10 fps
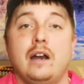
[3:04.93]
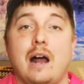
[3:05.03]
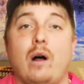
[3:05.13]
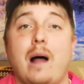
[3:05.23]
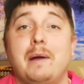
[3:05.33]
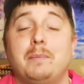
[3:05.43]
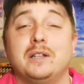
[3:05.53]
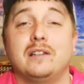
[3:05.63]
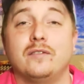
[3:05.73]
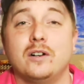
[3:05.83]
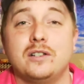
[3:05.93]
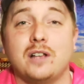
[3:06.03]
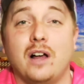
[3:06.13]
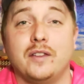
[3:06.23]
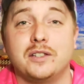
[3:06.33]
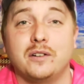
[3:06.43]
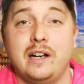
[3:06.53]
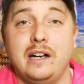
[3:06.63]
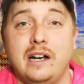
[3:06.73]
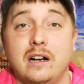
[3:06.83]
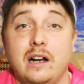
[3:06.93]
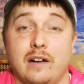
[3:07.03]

Now, I'm gonna put the verse on the screen here